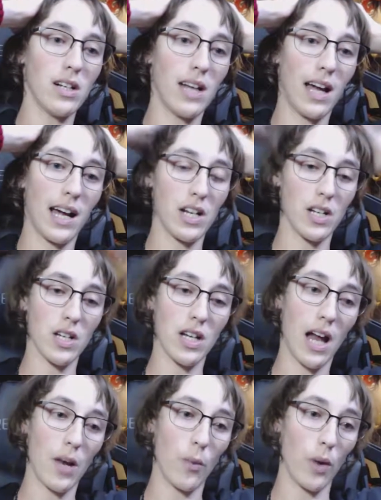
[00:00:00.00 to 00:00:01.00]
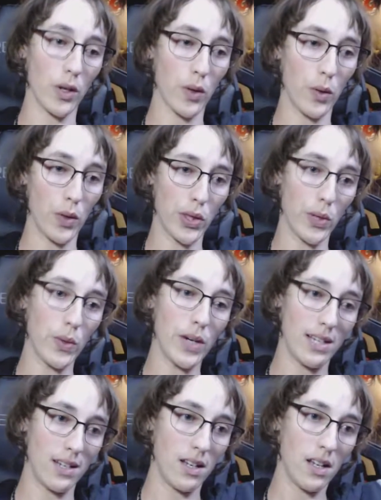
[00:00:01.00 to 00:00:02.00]
and I kind of want to go
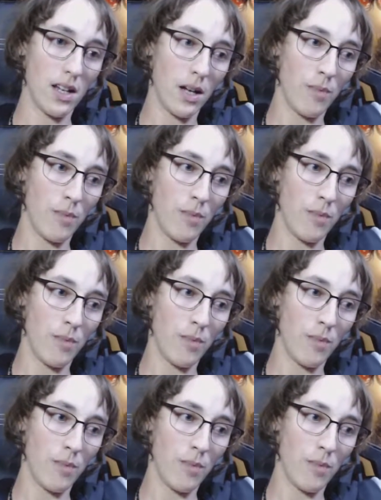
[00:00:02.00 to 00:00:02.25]
through and